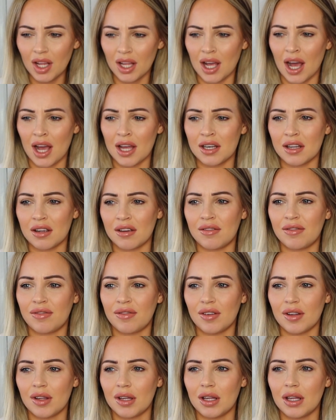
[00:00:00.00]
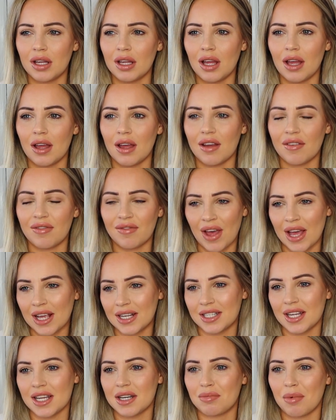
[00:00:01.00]
kind of
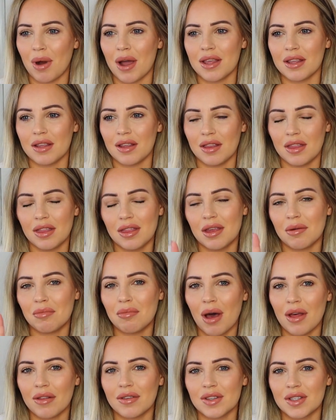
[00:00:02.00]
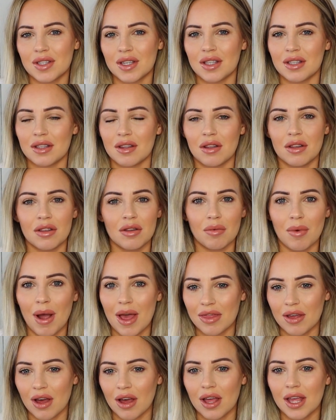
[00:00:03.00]
affected by the months and the
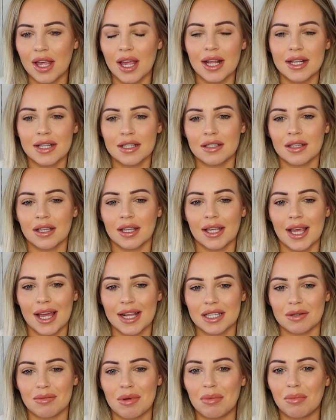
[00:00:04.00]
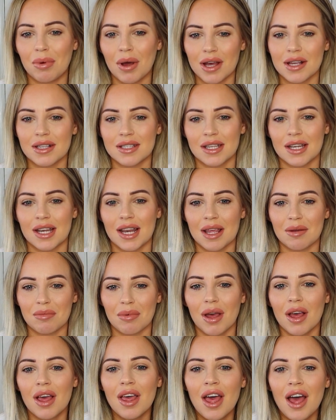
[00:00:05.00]
weather. It doesn't get to me personally,
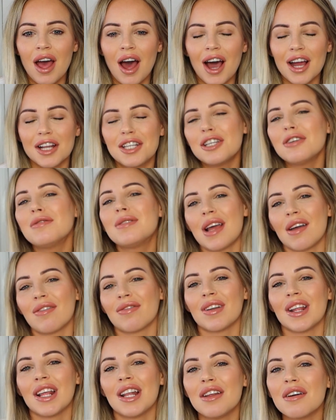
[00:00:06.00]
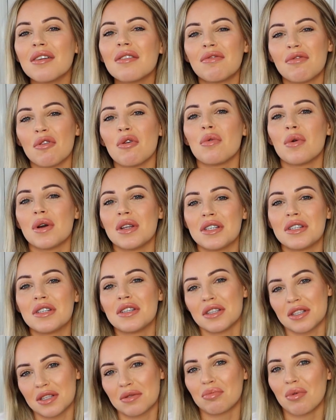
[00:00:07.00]
but I do definitely look forward
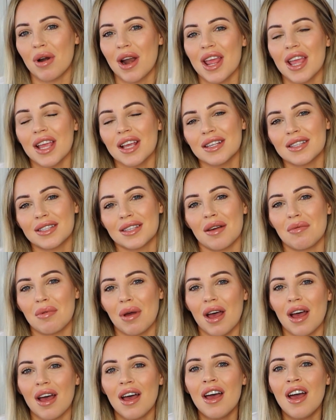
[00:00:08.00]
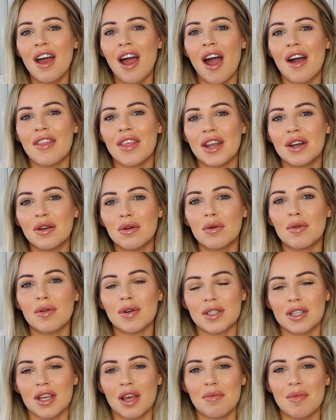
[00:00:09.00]
to spring, summer, and then
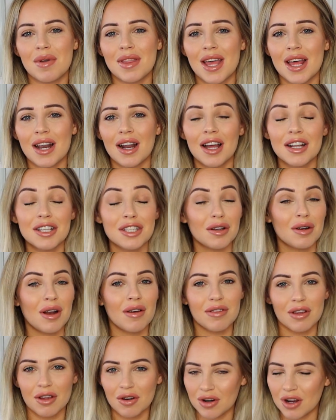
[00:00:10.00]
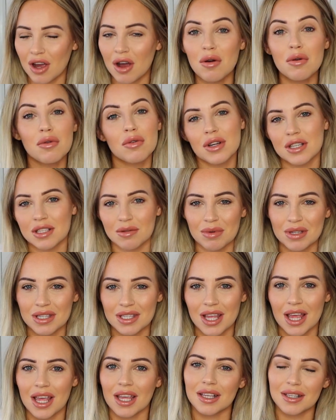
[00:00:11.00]
autumn, and then I do love the whole Christmas
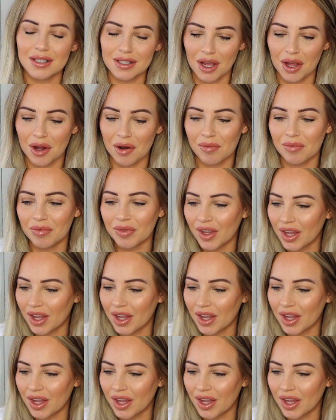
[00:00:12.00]
thing. So